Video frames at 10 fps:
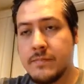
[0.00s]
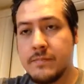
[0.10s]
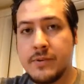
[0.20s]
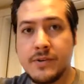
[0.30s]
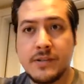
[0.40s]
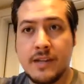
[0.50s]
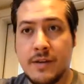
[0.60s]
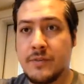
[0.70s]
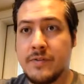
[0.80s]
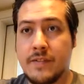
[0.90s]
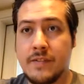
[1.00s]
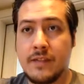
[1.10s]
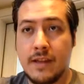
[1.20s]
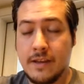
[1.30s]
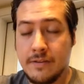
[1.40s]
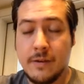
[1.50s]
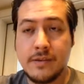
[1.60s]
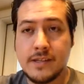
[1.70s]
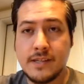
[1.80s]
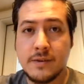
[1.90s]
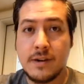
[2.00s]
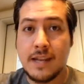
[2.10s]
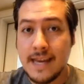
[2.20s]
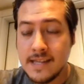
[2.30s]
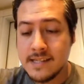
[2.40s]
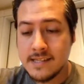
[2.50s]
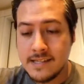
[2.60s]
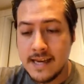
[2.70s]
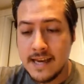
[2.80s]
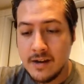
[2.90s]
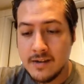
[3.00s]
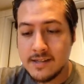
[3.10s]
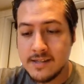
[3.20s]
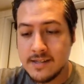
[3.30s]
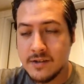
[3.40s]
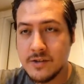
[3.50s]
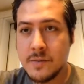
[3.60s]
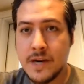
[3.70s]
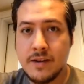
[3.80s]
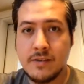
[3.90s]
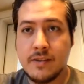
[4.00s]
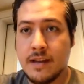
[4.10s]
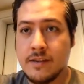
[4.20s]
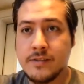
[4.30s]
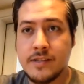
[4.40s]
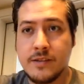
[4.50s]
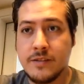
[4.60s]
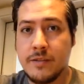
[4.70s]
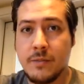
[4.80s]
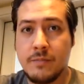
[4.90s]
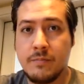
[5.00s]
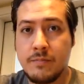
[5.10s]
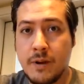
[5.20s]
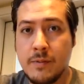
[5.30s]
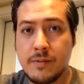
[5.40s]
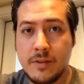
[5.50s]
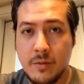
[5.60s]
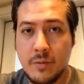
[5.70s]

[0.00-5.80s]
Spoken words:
Personally, if I were the Saints, I would have liked to hang on to Stills, but I understand they're in probably the